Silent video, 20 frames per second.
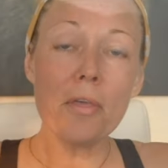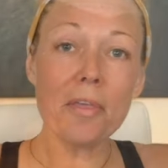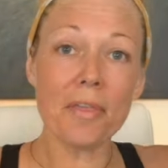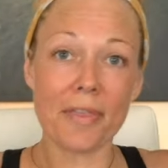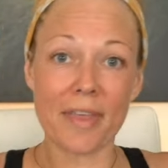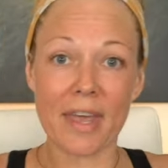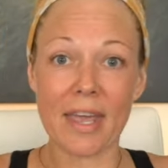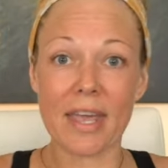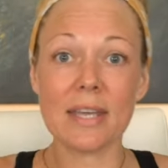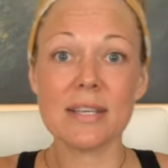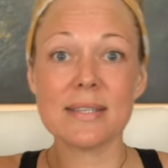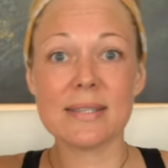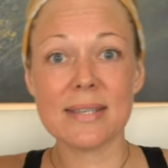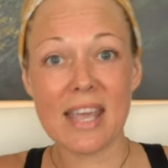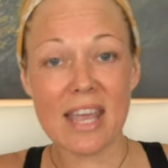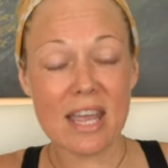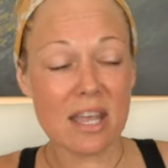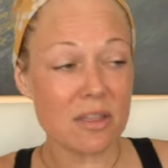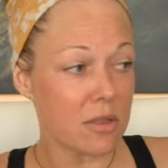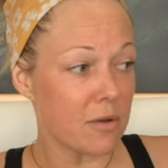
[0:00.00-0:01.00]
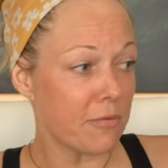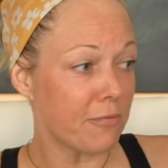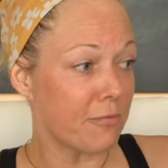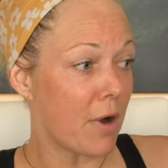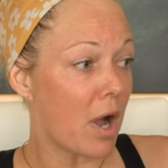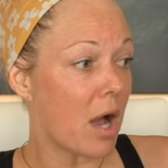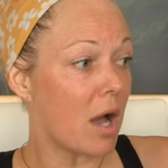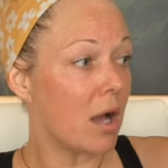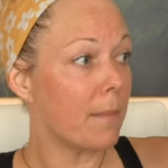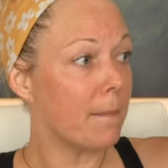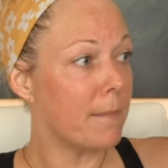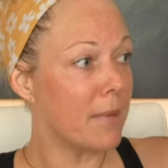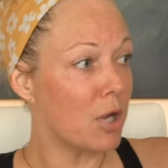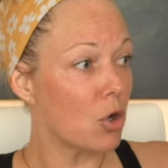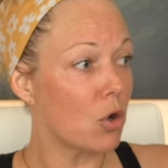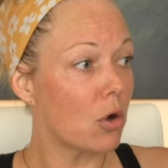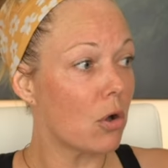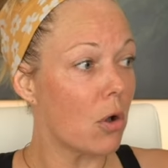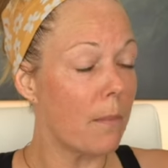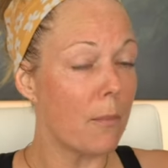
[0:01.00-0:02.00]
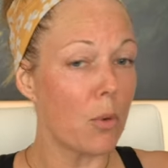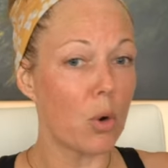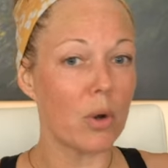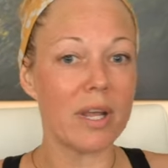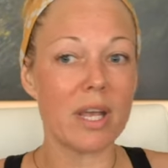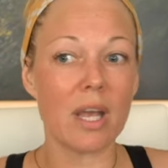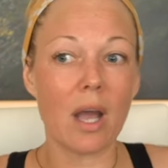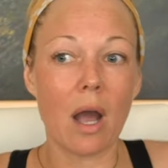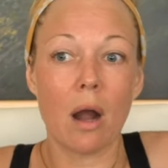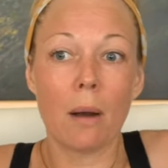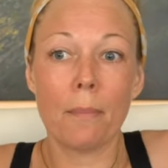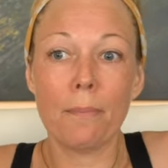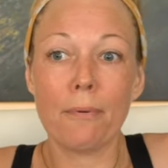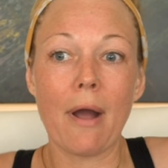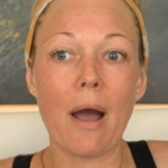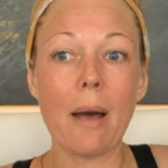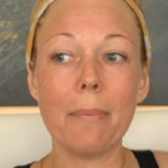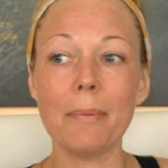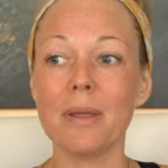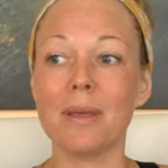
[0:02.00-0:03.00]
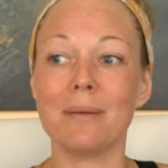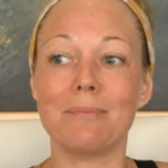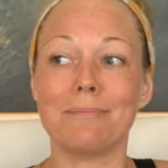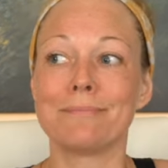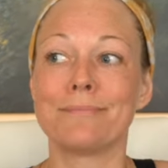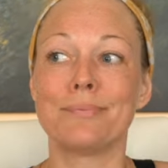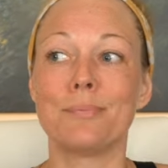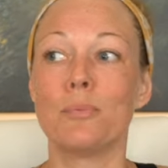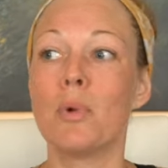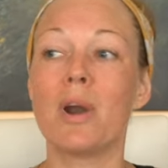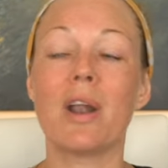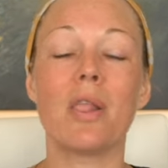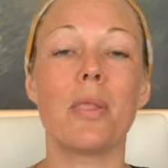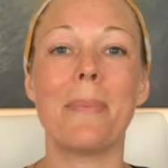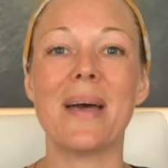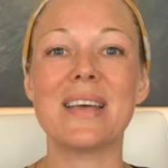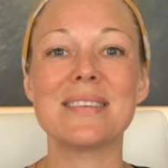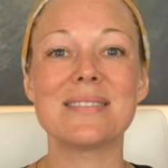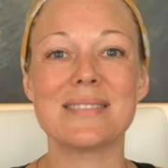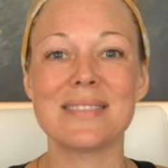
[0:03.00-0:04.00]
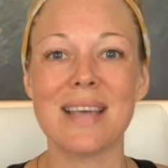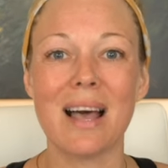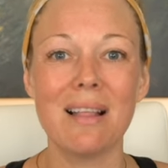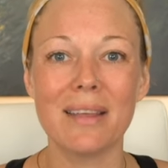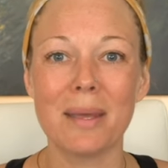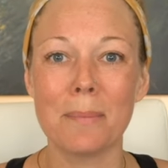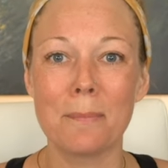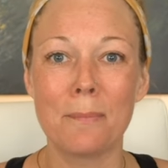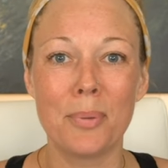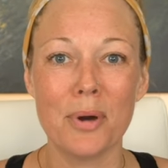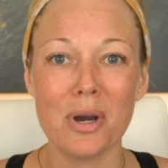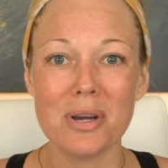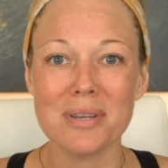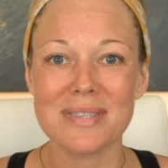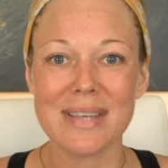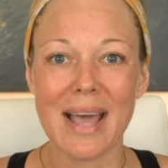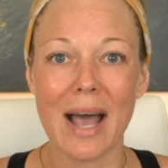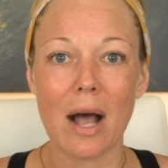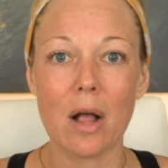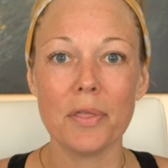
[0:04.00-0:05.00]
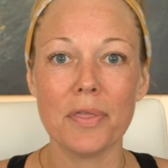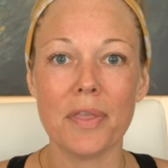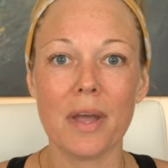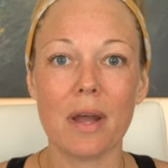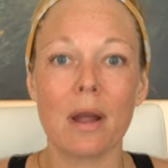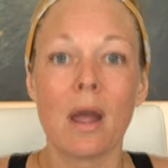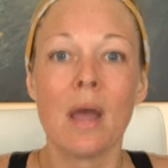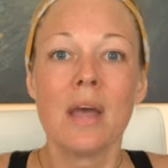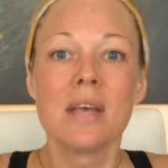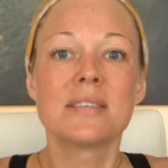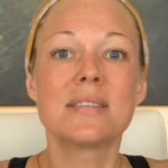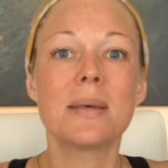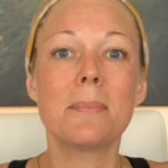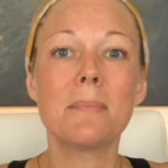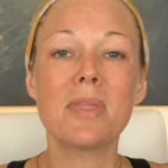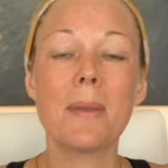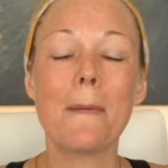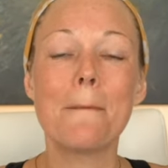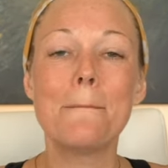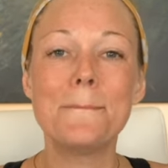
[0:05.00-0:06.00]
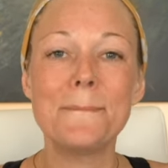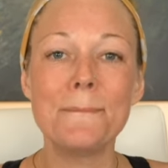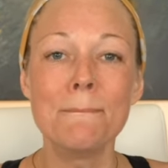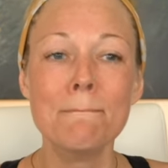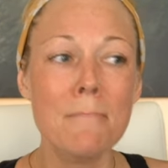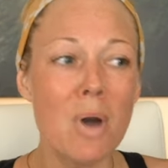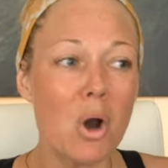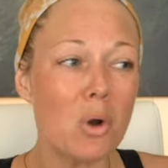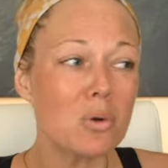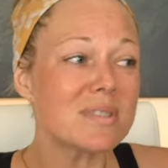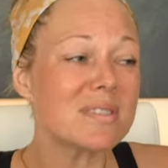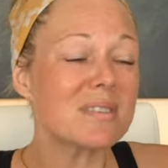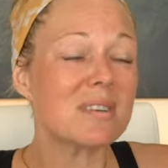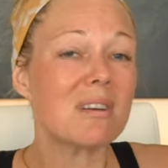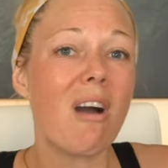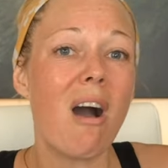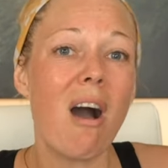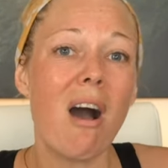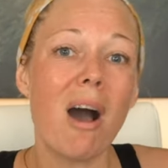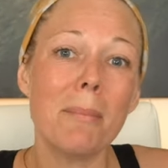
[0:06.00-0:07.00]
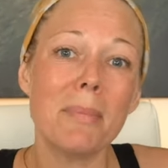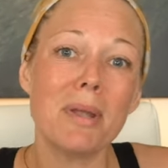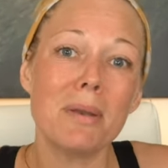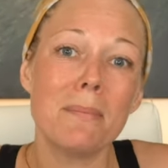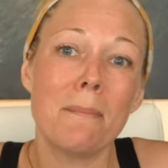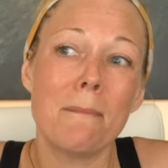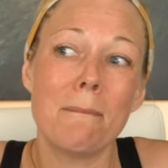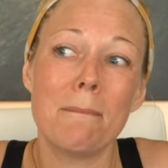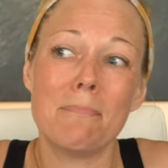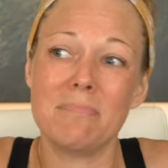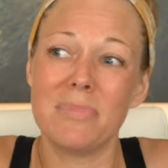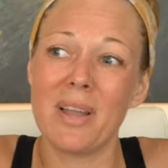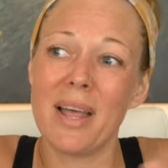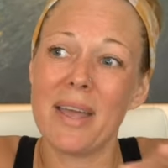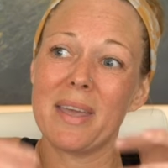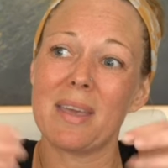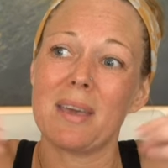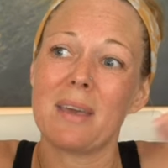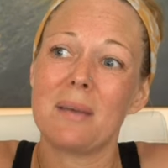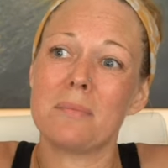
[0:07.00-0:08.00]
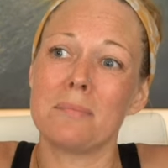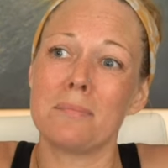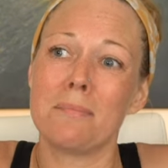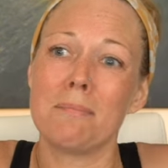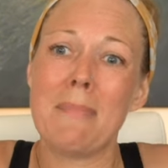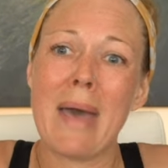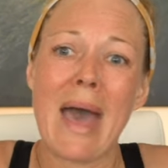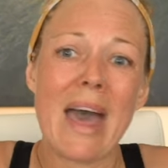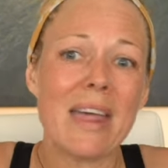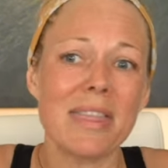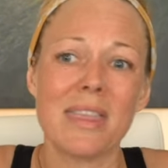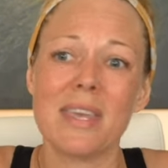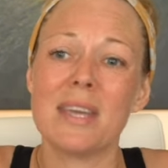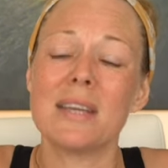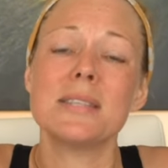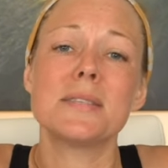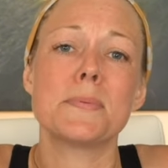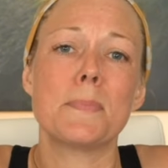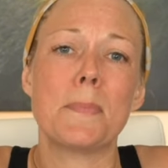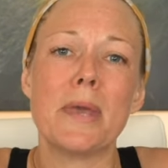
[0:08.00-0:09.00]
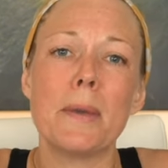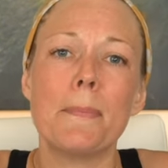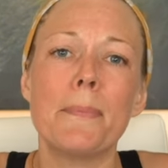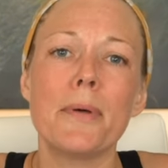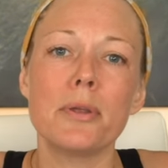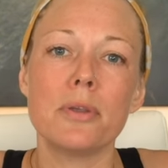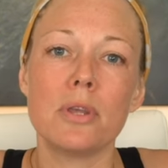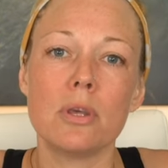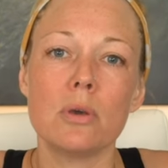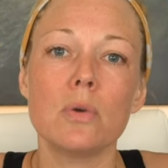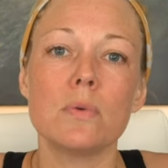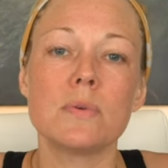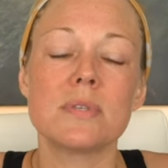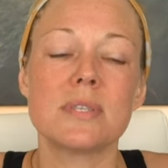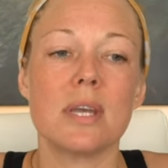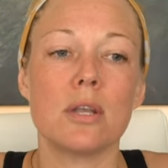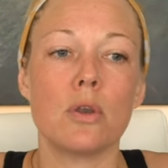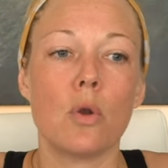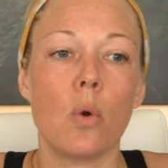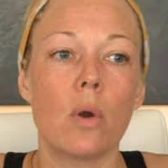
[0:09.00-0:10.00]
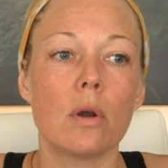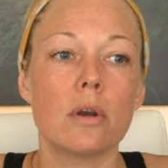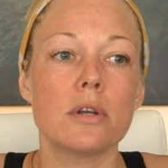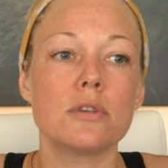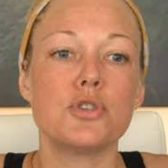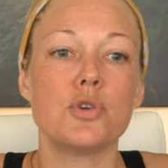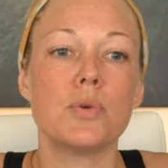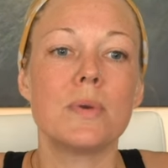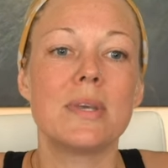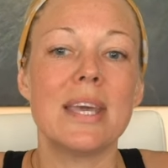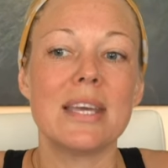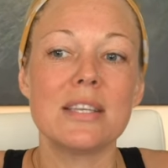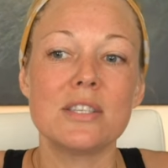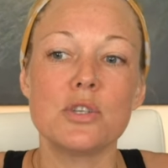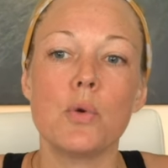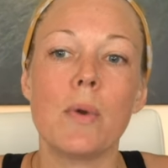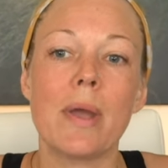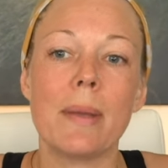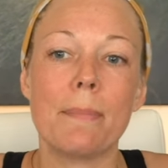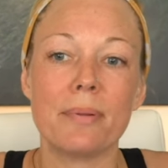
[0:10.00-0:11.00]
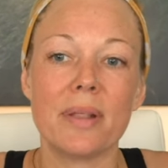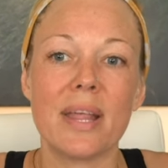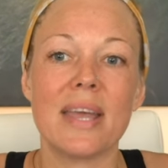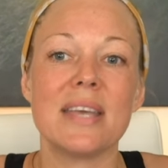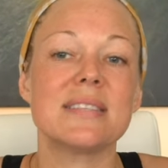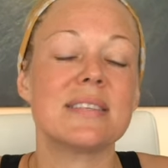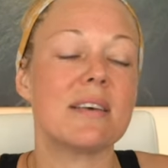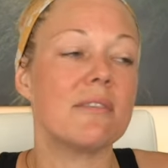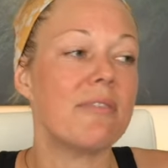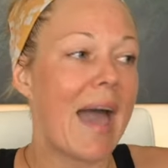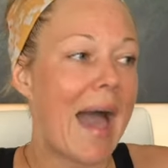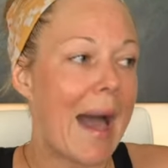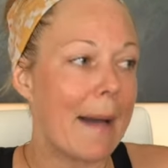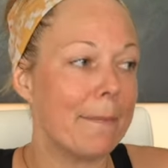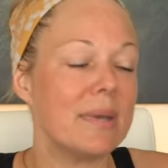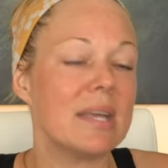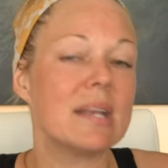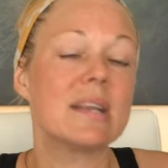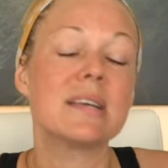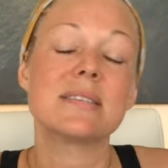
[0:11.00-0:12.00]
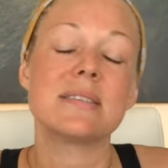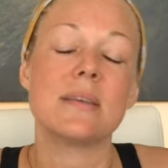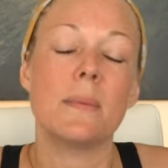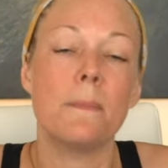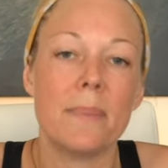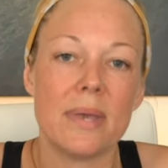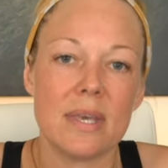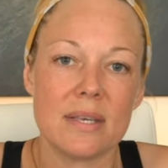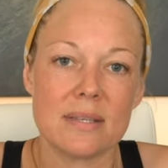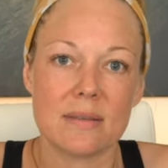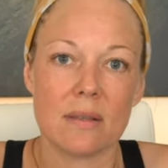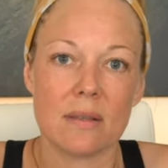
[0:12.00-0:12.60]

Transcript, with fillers: things, Eat the Frog, Miracle Morning, are probably one of the best-selling books out there. Some of the most common, like, methods people use in order to get to a place of happiness and peace in